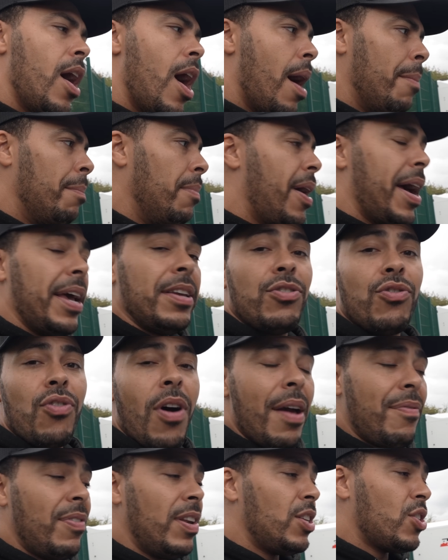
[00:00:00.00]
I'm nice.
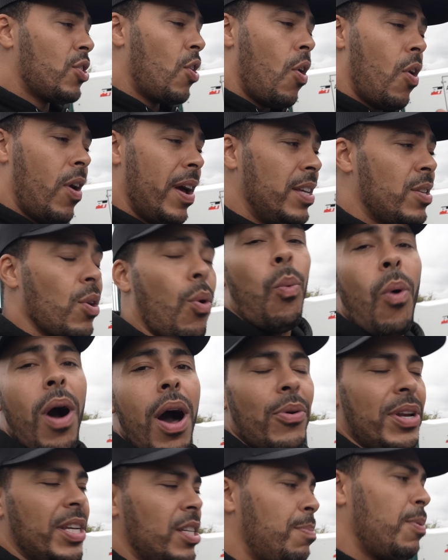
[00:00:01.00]
Driving this car is a
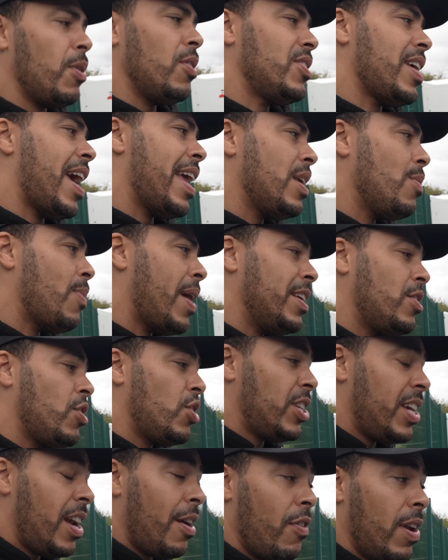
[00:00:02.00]
wild experience anyway,
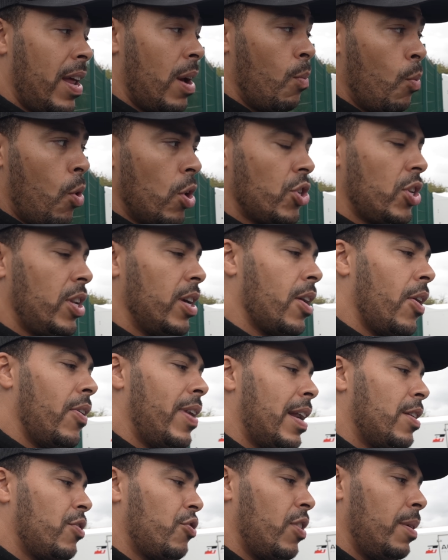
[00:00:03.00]
just hearing it and watching it go
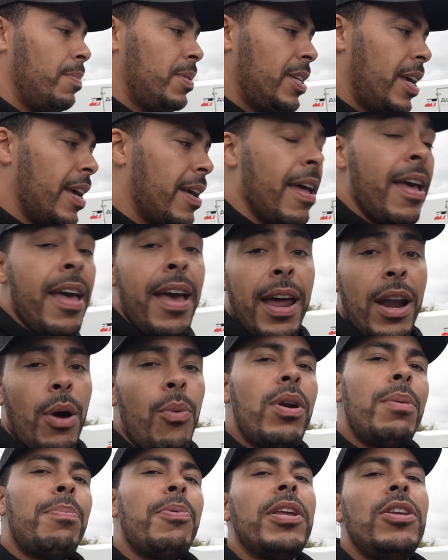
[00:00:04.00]
down a strip sick. And I
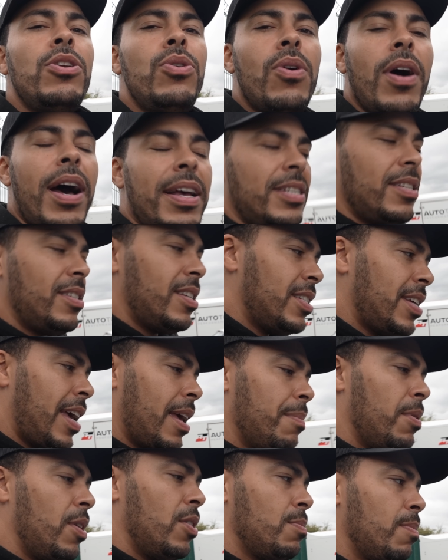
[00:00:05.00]
want to bring you guys
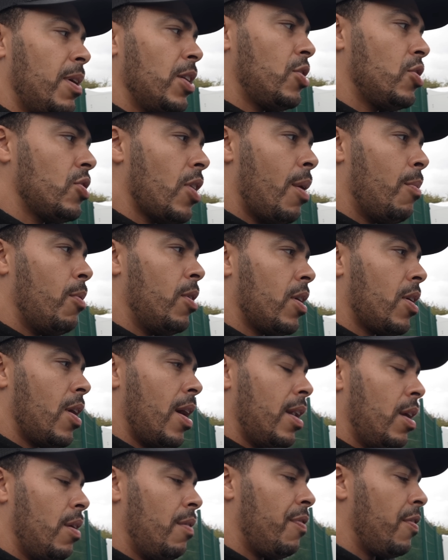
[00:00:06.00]
entertainment as much as I want to
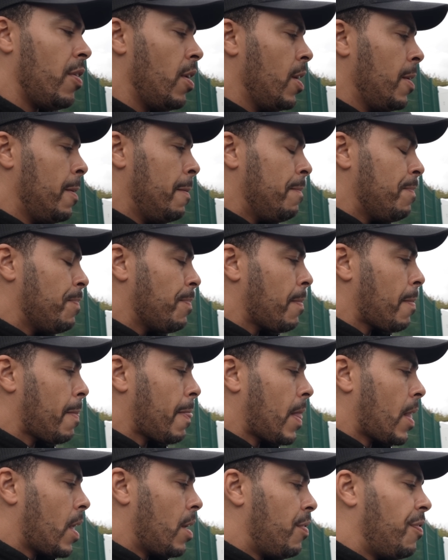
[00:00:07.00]
kind of
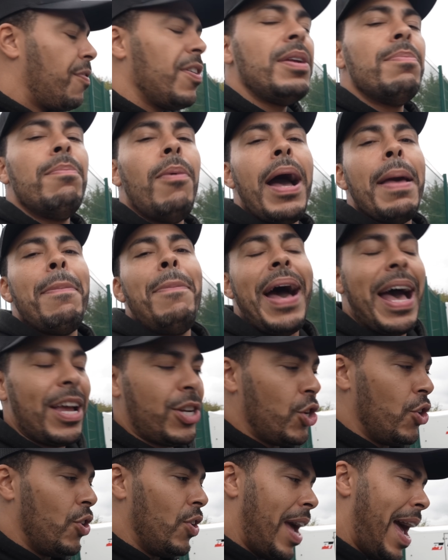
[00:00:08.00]
feed my
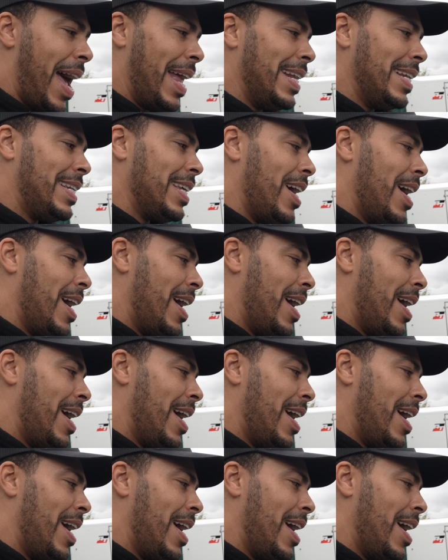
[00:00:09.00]
passion and